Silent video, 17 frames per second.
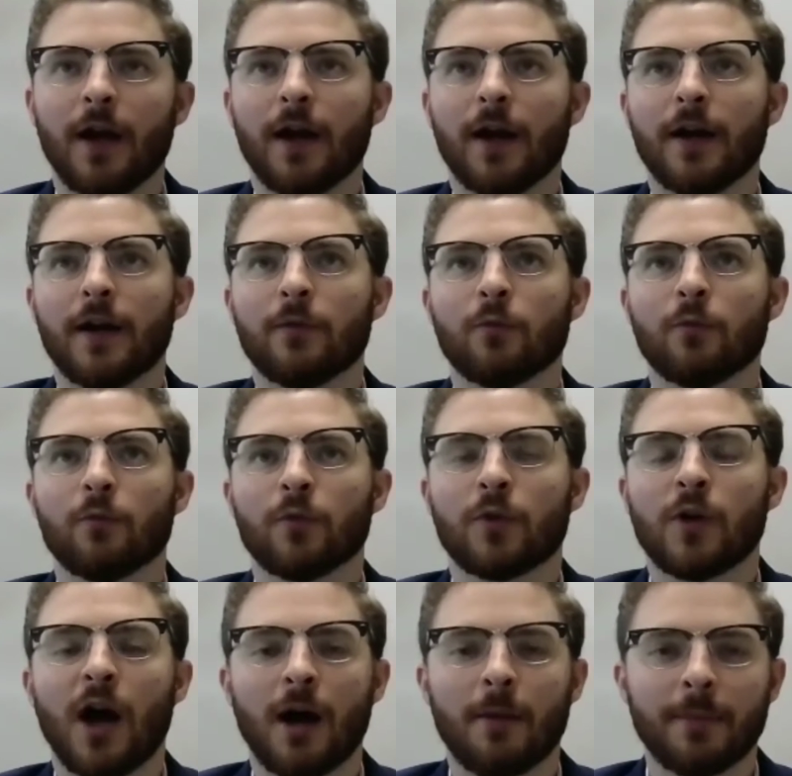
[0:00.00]
uh,
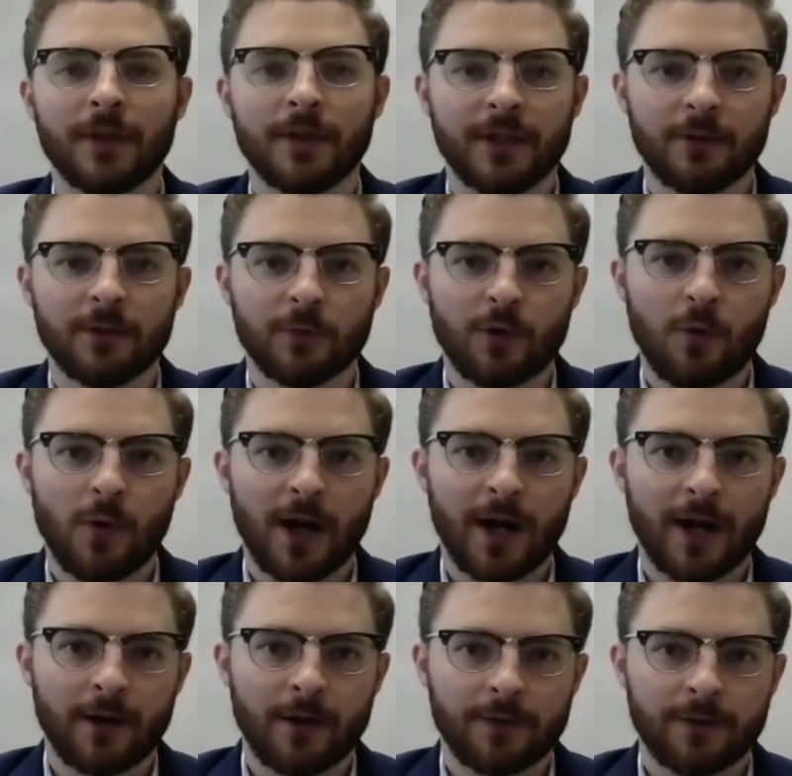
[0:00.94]
commonly
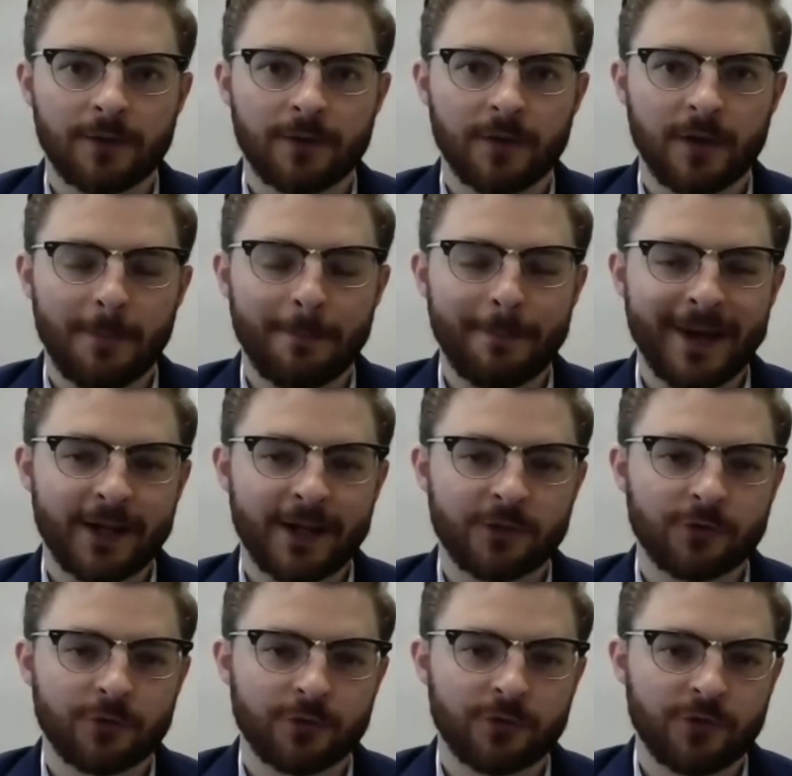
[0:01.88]
requires a
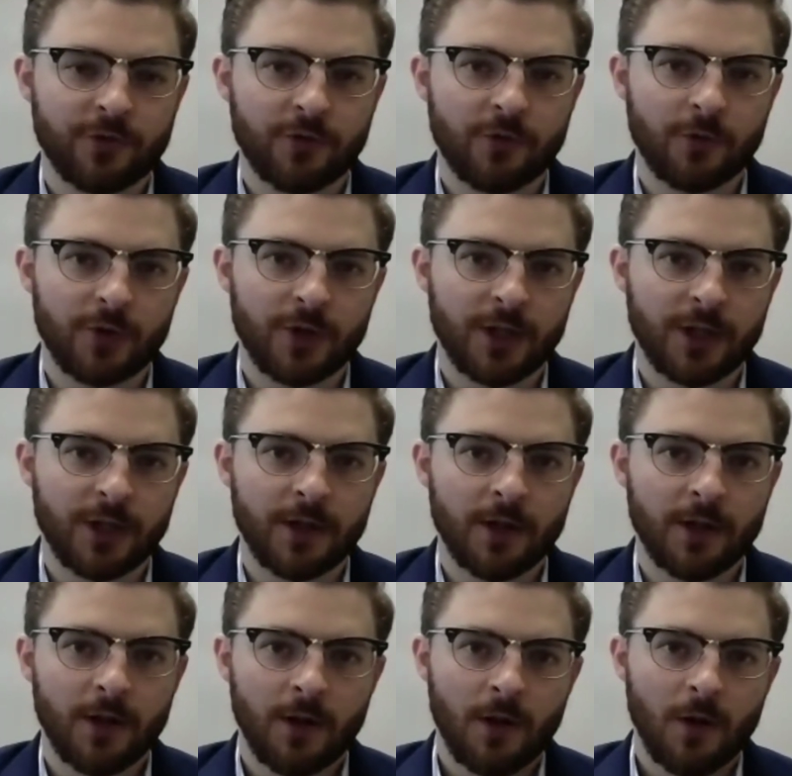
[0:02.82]
bachelor's
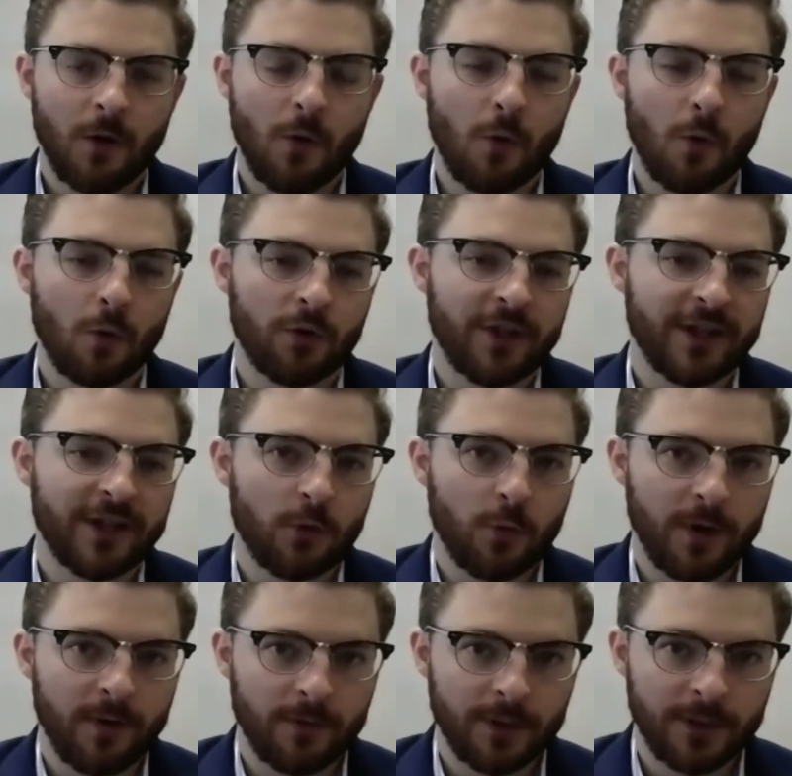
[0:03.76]
degree or the
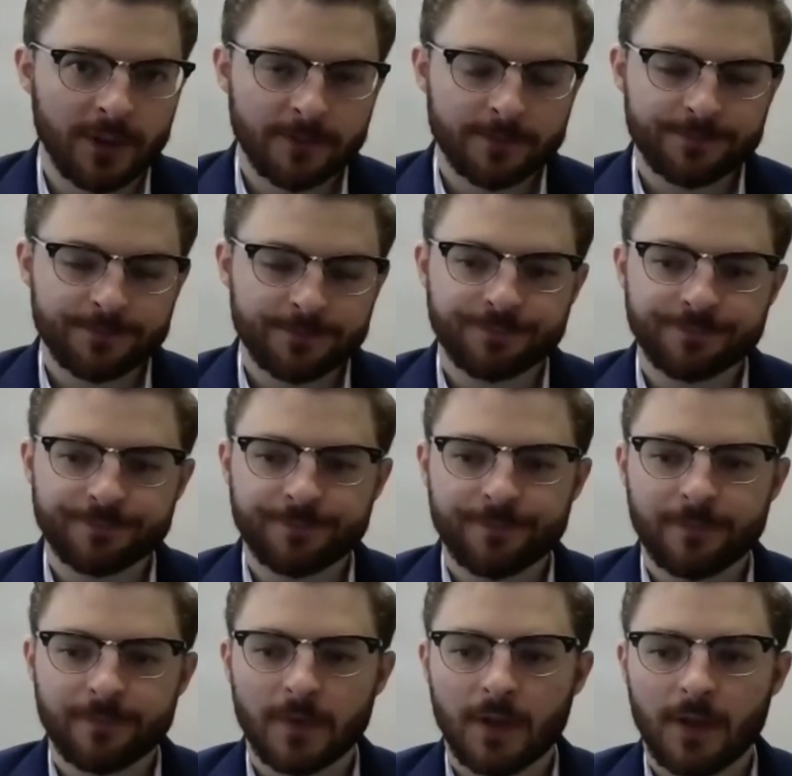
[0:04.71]
equivalent.
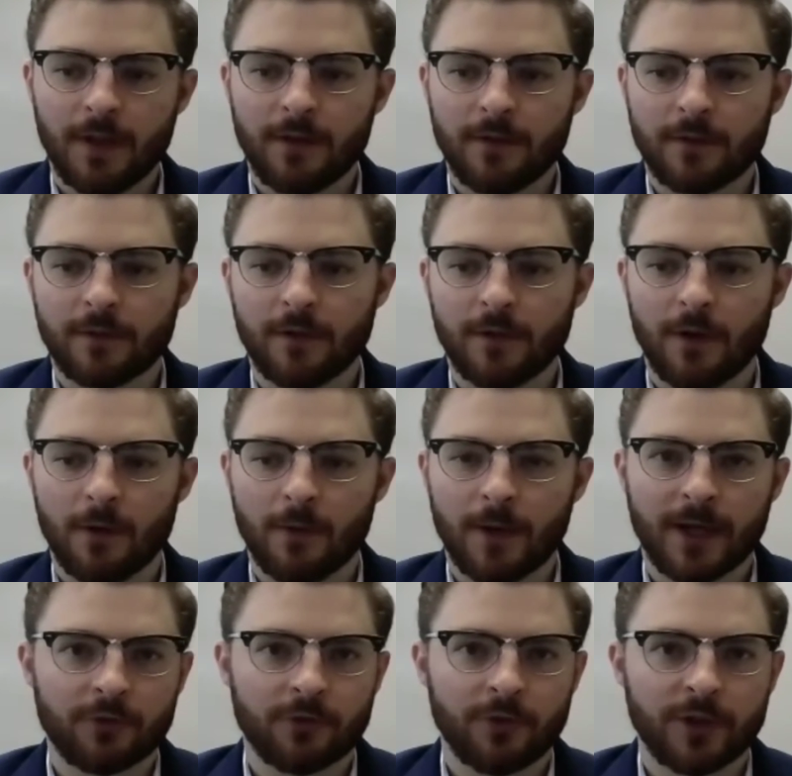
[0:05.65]
And so
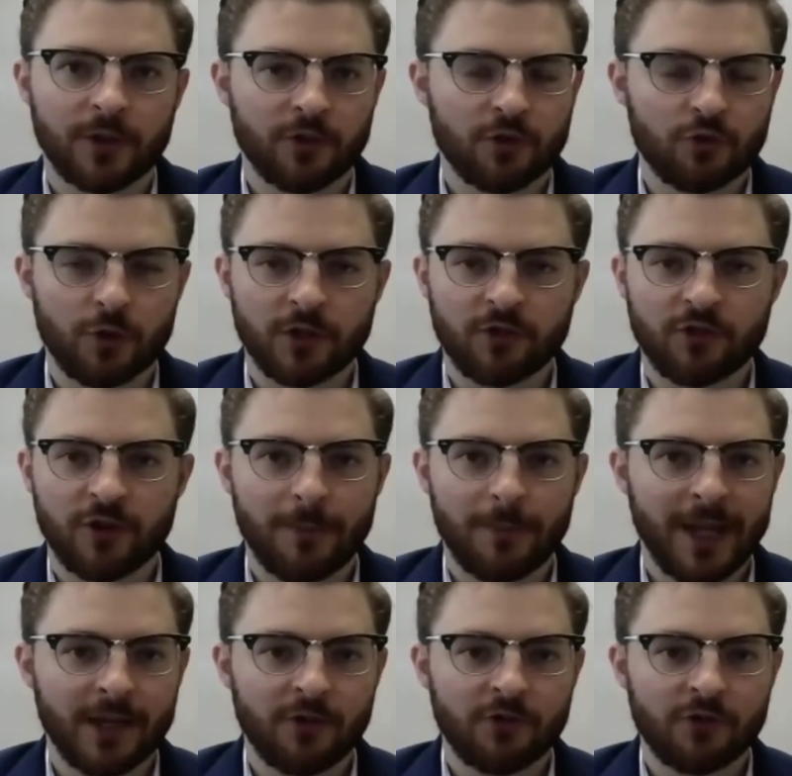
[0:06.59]
actually construction
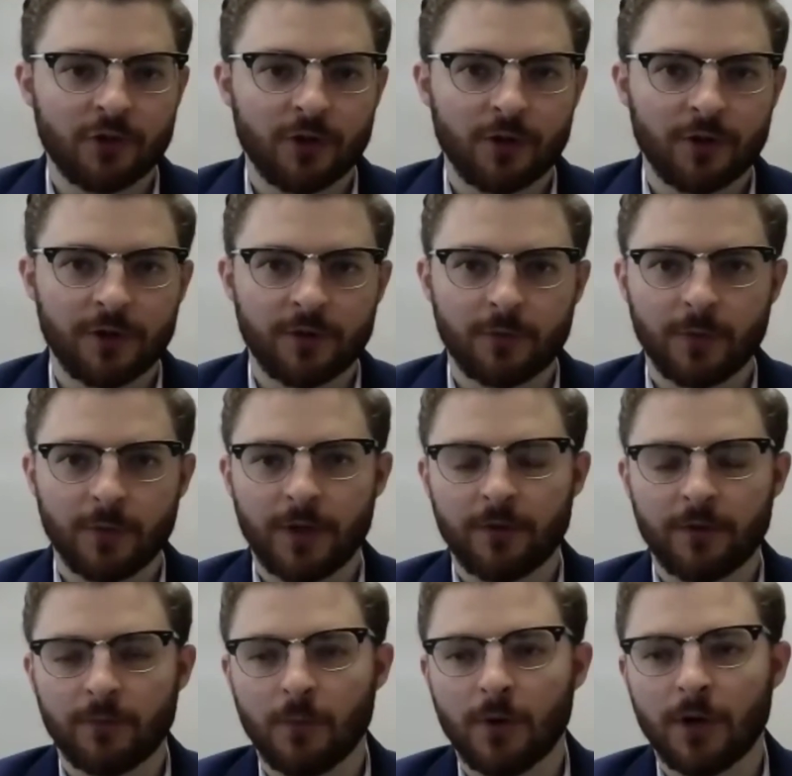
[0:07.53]
manager is,
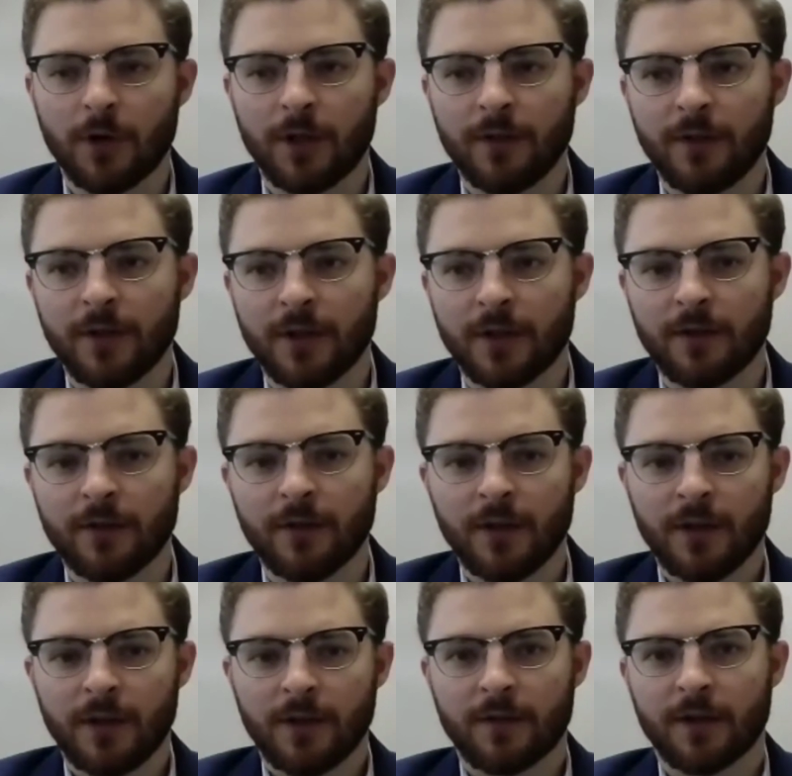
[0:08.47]
is one that,
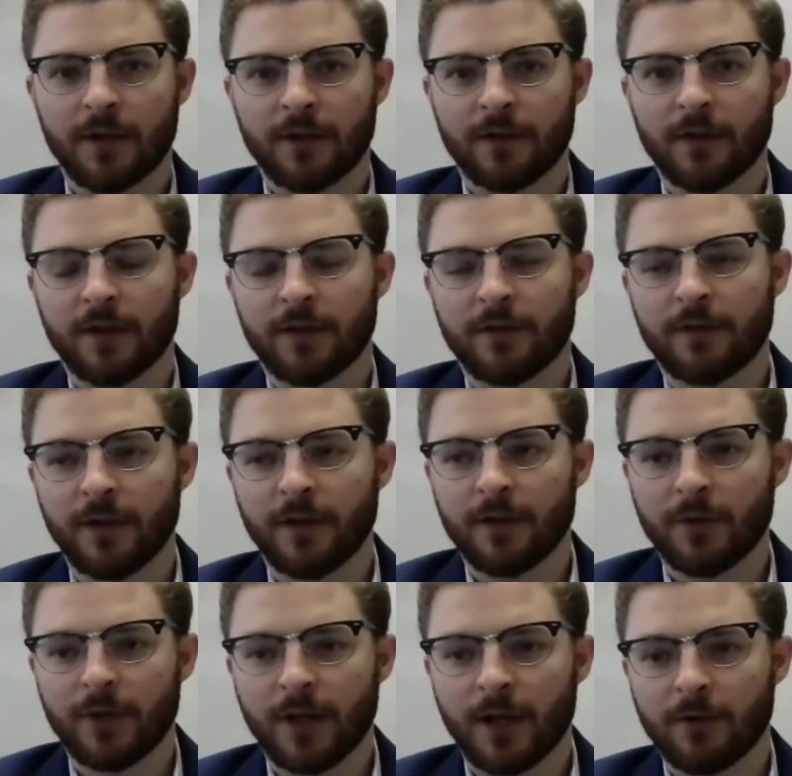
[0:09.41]
that I, I see
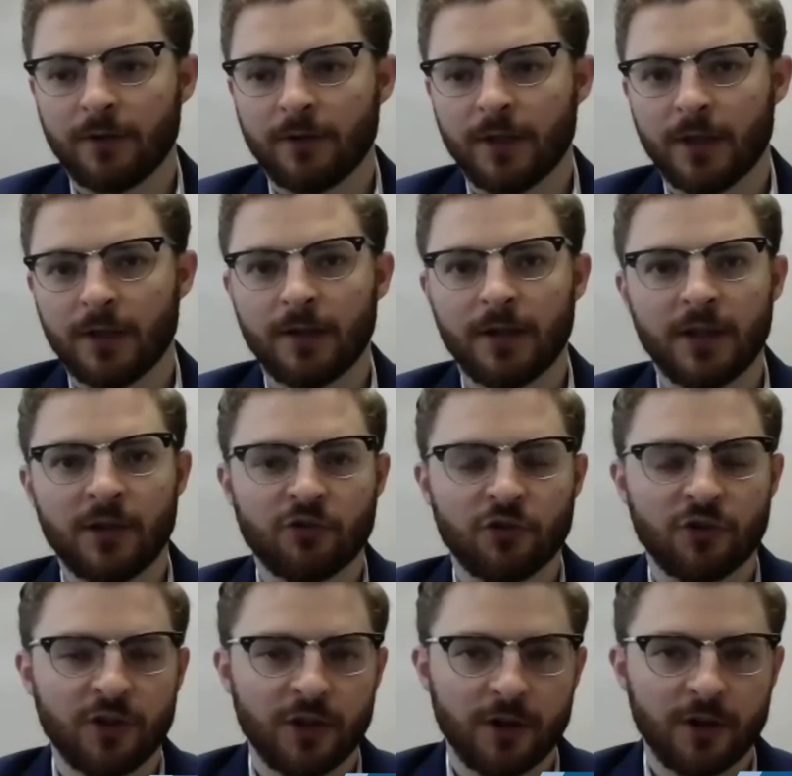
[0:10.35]
every now and then.
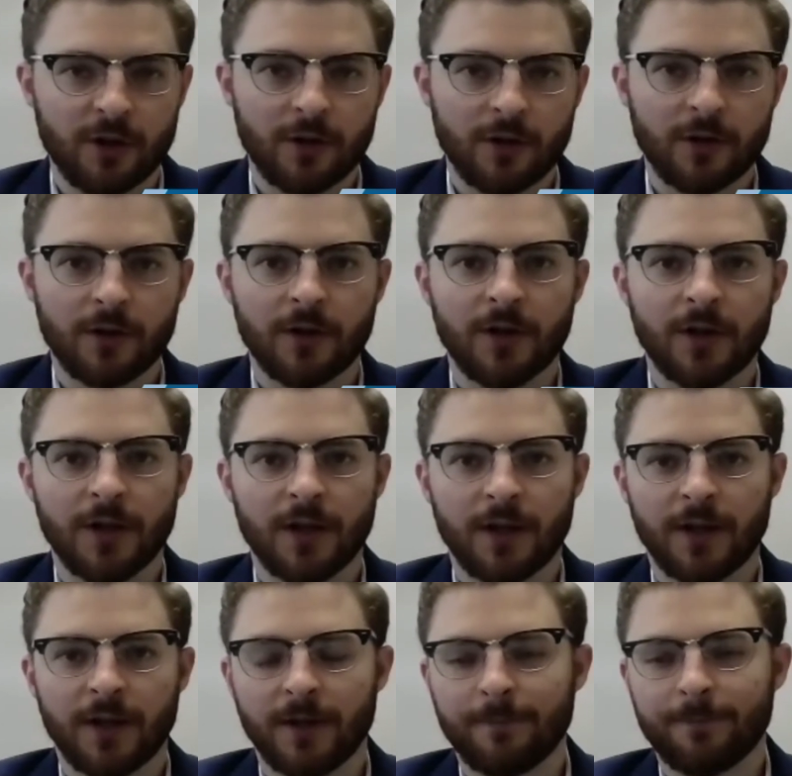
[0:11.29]
Engineer
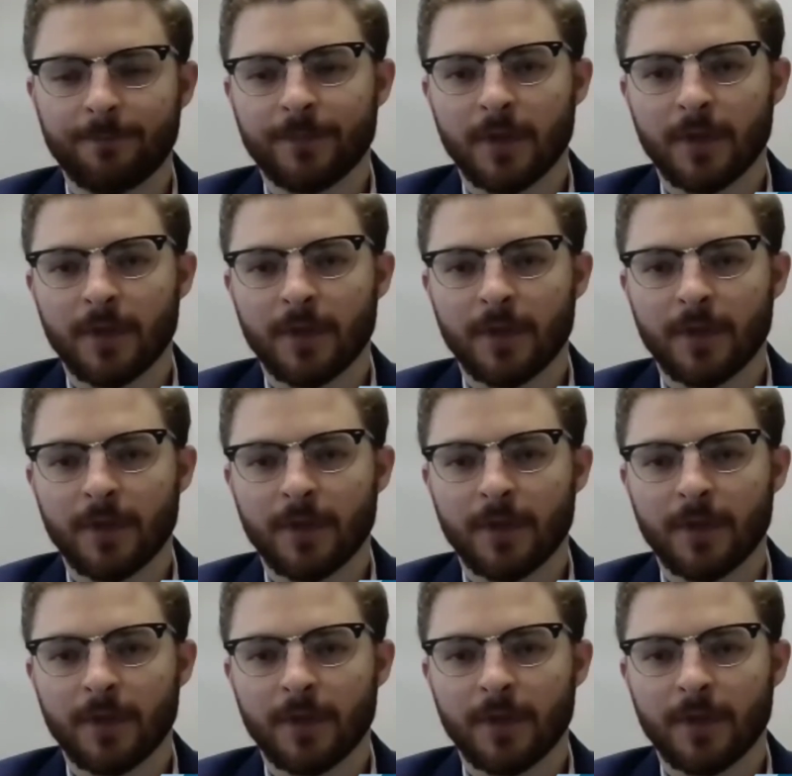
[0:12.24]
uh,